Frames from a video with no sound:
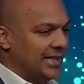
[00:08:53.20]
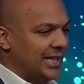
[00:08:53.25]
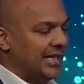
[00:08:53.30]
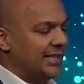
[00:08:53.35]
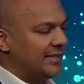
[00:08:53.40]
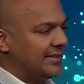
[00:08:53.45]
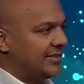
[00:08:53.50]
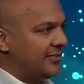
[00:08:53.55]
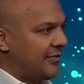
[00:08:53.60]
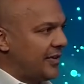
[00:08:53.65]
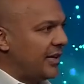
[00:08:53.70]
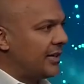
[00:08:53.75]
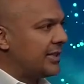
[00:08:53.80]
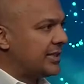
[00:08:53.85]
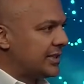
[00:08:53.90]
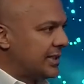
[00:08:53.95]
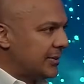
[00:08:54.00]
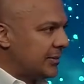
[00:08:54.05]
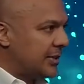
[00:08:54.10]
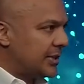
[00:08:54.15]
it's very
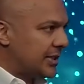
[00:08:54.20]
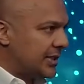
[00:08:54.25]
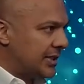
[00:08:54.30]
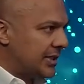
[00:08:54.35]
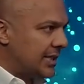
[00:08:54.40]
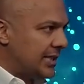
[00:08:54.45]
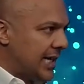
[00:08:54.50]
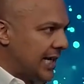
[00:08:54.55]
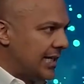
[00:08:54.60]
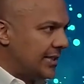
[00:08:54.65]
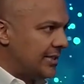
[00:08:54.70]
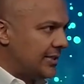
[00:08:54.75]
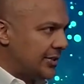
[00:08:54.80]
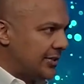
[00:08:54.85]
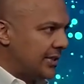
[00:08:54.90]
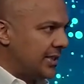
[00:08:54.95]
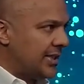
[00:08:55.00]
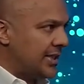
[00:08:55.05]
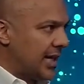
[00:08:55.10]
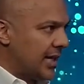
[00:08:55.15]
similar to the TENS
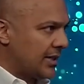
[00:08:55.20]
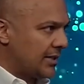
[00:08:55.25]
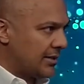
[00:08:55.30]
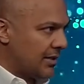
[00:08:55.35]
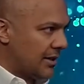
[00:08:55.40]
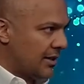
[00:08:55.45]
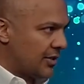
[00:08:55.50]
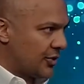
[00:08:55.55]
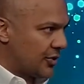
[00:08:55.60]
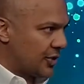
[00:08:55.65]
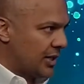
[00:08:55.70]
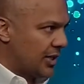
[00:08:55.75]
unit technology,